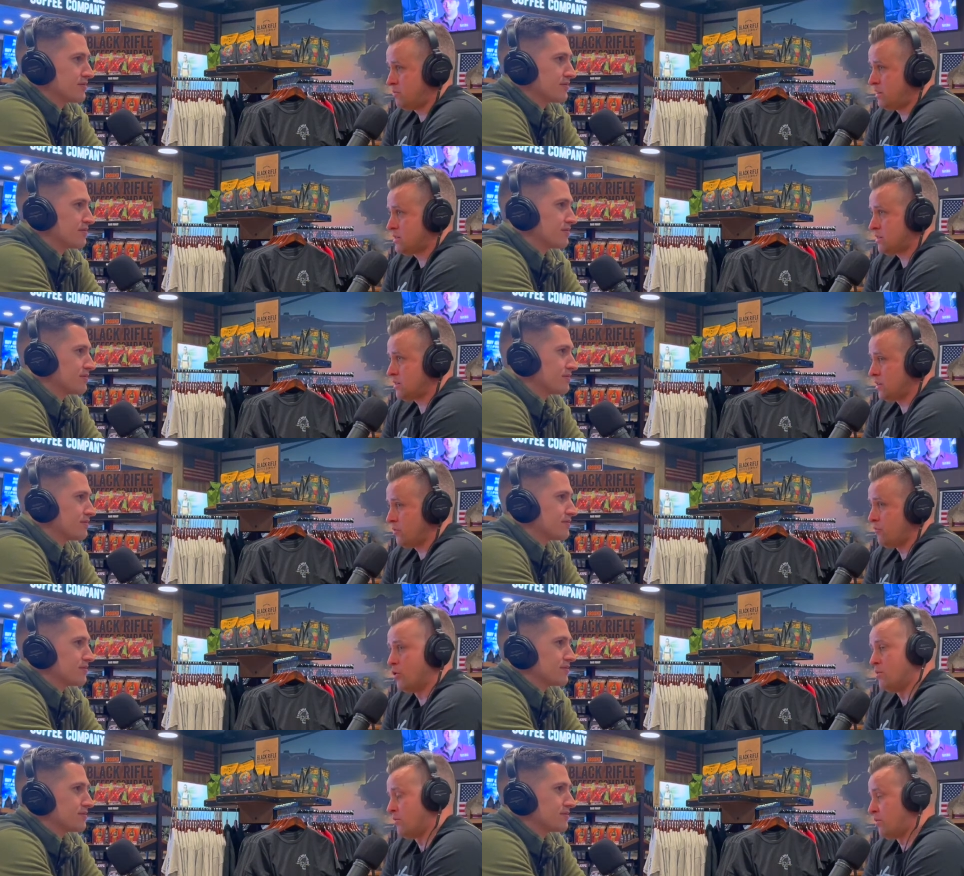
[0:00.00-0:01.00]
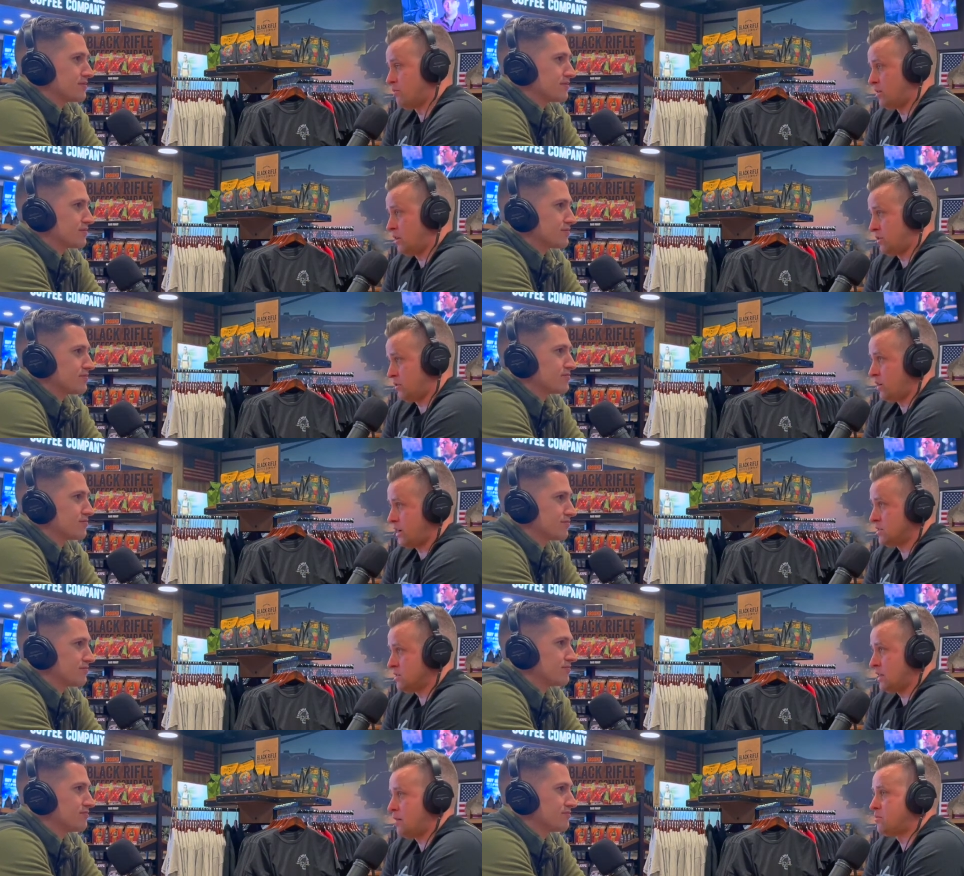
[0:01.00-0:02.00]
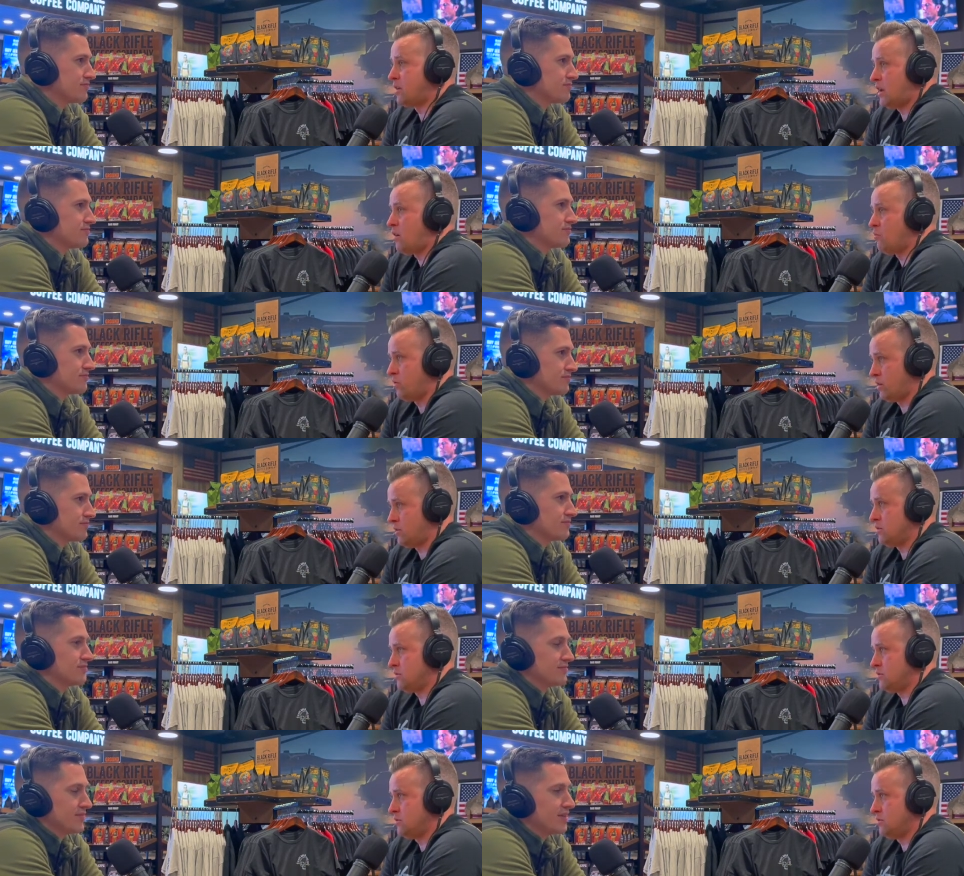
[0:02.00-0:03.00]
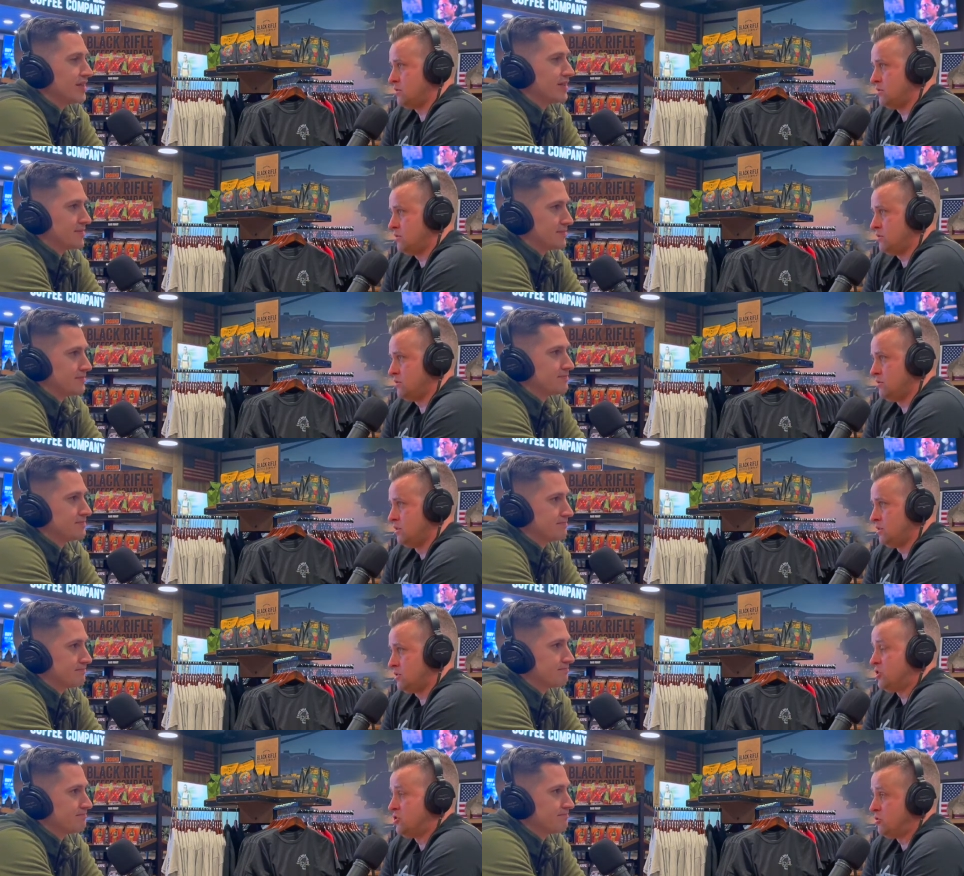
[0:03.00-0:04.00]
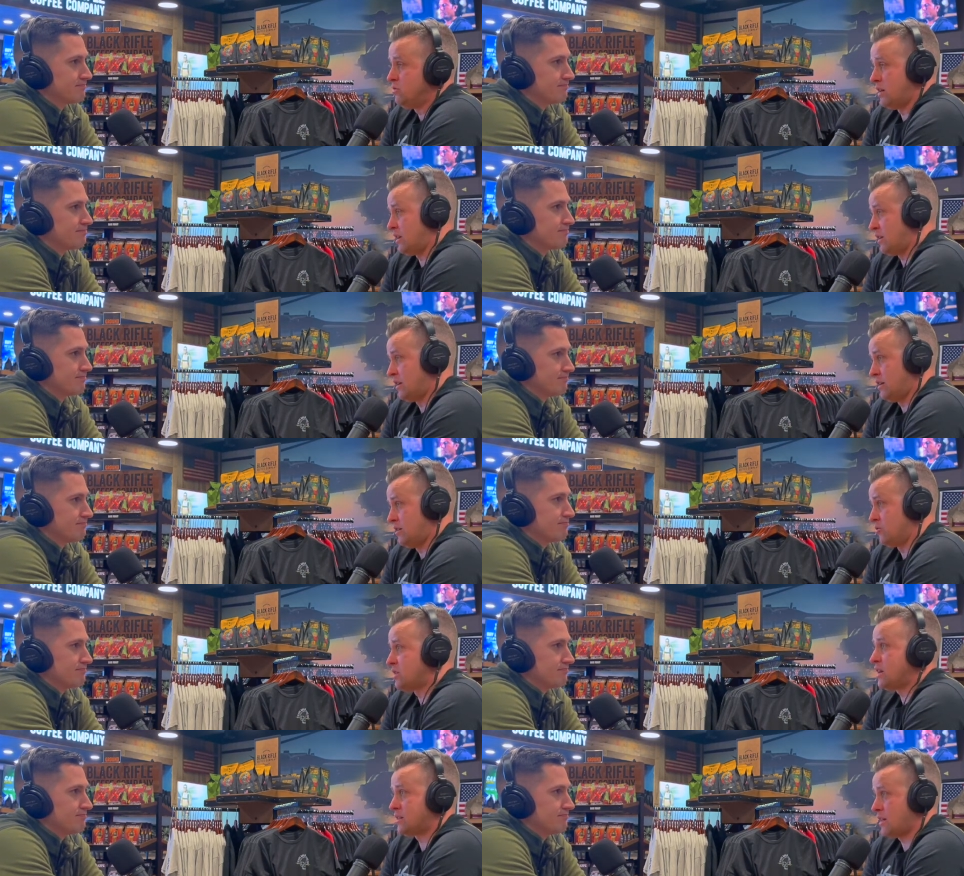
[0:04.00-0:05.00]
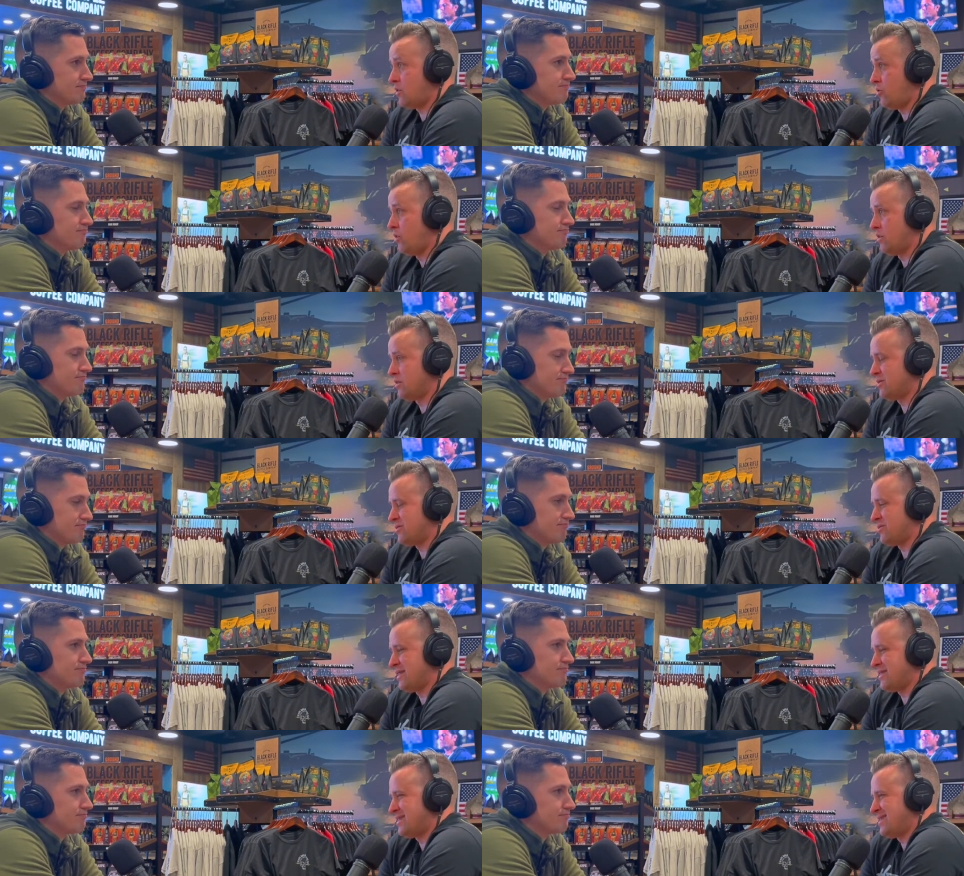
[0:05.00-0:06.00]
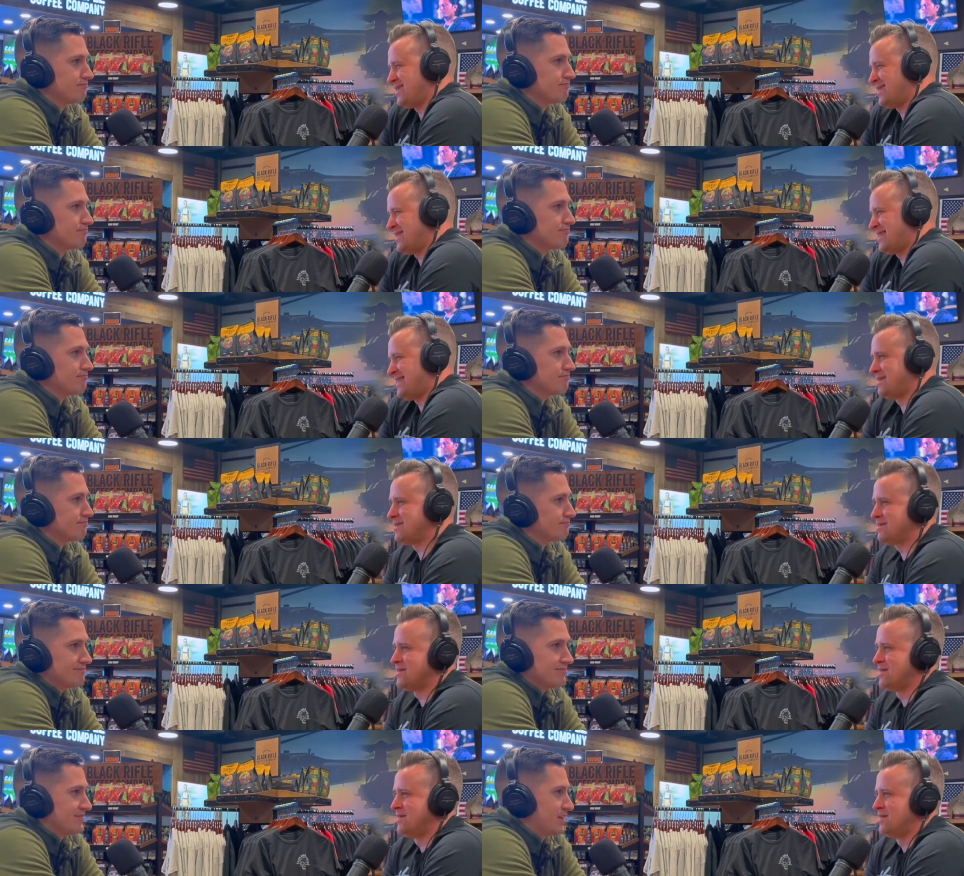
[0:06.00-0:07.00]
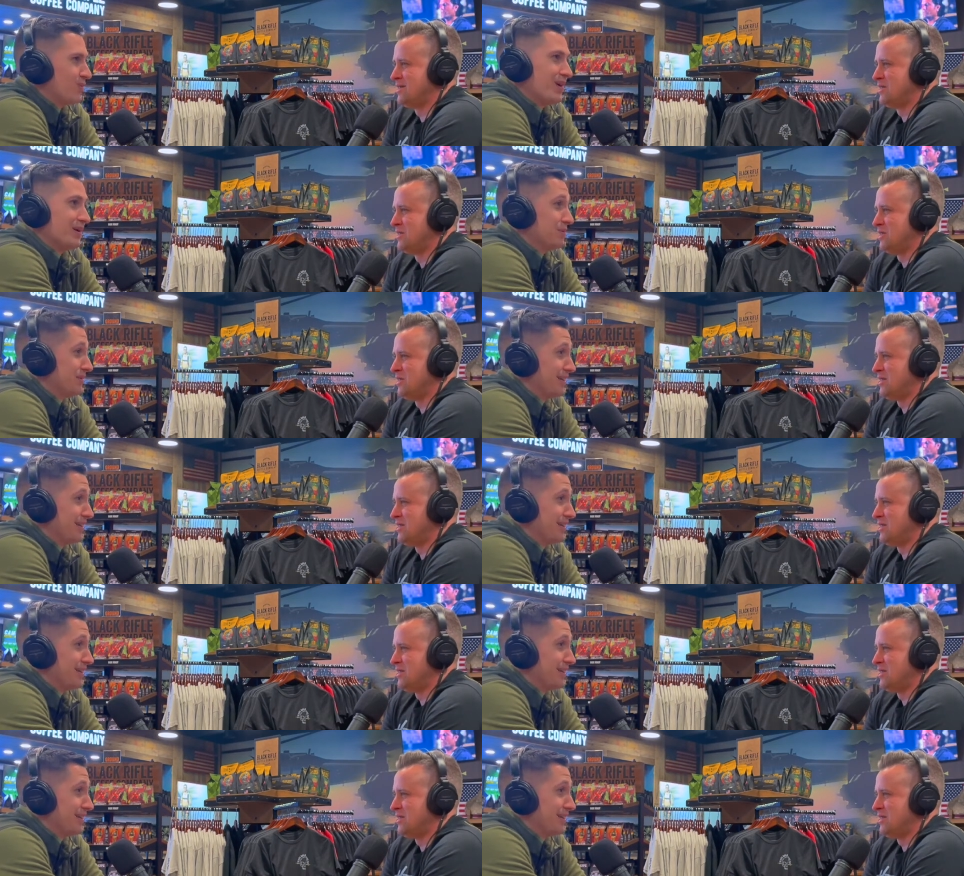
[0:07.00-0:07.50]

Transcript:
Speaker 1: basically a form of them getting their hands slapped and not wanting to. Yeah. To do that again or take that on because they're like, oh why would